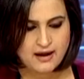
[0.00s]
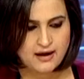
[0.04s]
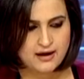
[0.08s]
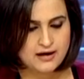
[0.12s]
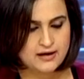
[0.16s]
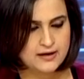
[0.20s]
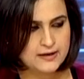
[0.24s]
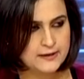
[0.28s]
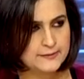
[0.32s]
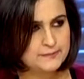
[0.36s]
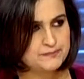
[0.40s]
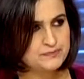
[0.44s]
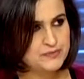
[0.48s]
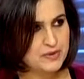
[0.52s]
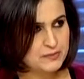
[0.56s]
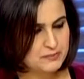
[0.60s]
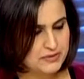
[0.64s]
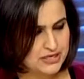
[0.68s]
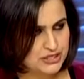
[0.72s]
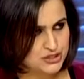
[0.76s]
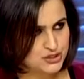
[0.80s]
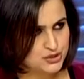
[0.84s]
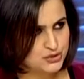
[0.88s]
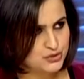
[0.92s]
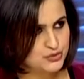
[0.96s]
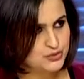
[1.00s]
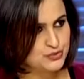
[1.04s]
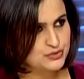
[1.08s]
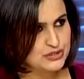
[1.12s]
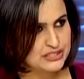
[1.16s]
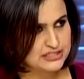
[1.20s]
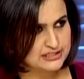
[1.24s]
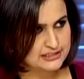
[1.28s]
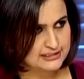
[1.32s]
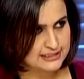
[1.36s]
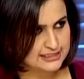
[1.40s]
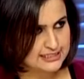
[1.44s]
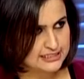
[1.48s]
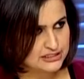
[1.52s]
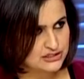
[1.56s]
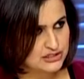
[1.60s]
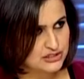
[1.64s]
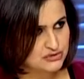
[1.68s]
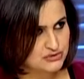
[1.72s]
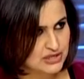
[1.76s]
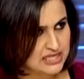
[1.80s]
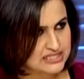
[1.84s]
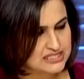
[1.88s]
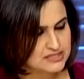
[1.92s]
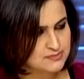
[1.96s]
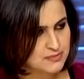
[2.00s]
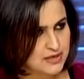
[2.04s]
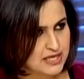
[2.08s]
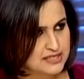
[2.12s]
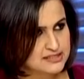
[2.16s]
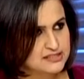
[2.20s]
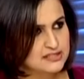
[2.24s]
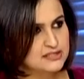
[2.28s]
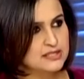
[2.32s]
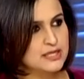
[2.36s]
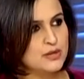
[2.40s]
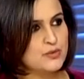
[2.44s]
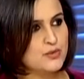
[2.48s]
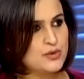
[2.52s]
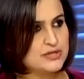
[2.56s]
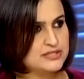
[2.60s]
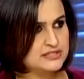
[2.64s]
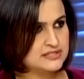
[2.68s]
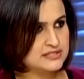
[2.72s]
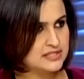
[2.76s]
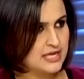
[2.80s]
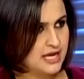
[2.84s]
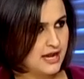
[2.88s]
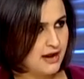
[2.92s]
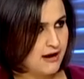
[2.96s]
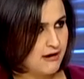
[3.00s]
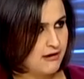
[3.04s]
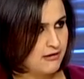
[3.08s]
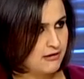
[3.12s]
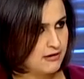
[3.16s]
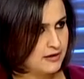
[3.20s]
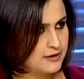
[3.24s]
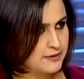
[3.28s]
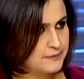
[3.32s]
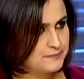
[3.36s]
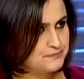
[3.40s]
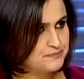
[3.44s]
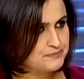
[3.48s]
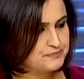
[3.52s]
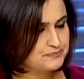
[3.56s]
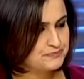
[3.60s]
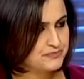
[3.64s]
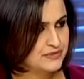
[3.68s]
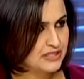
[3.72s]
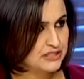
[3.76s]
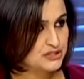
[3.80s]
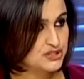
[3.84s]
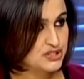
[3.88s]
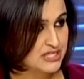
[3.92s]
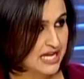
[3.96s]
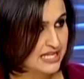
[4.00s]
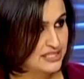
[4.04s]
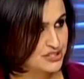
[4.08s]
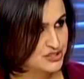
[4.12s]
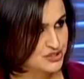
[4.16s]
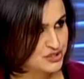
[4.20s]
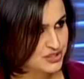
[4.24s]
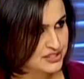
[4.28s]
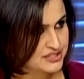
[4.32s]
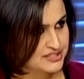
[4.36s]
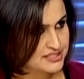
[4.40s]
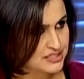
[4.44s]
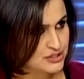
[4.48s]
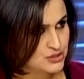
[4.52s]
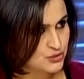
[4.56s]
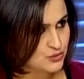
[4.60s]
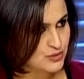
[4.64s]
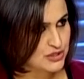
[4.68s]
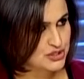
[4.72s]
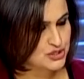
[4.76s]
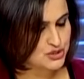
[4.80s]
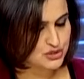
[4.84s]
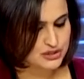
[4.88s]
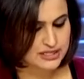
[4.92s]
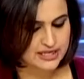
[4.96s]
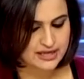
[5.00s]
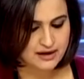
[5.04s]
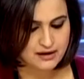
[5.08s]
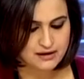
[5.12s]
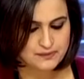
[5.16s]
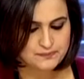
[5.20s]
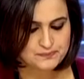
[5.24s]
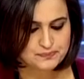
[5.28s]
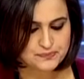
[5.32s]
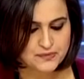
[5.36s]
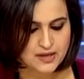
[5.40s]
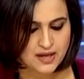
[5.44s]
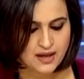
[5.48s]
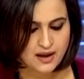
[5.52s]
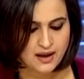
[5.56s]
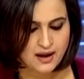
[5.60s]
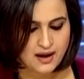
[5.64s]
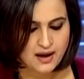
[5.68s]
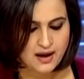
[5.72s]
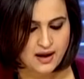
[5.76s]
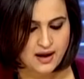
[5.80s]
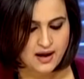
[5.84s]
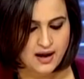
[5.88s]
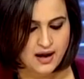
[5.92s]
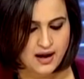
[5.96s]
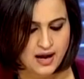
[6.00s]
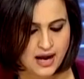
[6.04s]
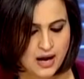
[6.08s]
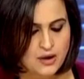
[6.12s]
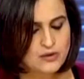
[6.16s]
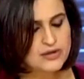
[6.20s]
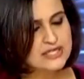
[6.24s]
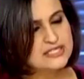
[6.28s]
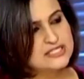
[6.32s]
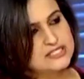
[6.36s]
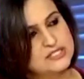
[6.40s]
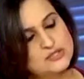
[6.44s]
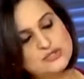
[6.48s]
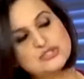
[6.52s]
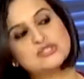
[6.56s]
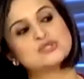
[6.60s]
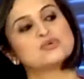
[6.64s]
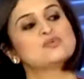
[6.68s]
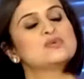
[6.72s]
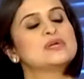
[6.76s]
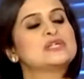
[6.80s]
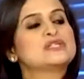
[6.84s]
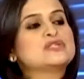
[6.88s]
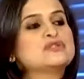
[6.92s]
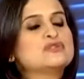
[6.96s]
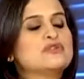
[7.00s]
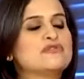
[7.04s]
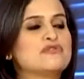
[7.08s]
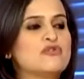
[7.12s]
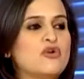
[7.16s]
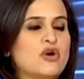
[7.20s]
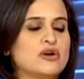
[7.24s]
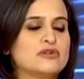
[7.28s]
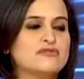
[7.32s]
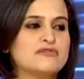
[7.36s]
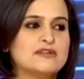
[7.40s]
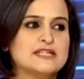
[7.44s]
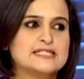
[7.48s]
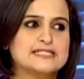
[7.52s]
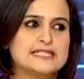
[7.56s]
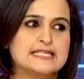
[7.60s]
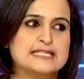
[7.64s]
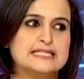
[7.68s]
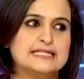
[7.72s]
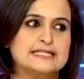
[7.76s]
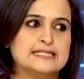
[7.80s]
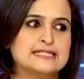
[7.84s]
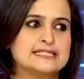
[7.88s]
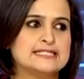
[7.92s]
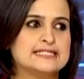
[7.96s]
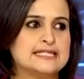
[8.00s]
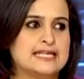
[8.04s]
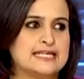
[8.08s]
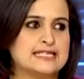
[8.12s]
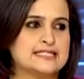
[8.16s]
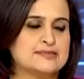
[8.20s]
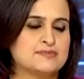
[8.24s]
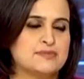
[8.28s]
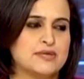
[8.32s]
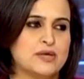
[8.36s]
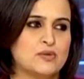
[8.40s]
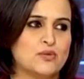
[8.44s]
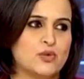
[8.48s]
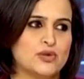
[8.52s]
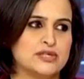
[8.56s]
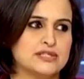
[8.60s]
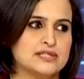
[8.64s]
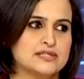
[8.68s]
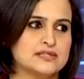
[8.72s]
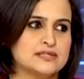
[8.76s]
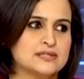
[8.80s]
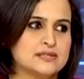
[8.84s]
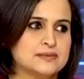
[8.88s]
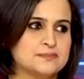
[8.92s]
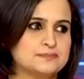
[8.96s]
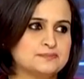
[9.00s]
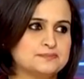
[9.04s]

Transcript: a patient who needed a kidney transplant. There was a challenging situation here. How can a situation of conflict in this case be avoided?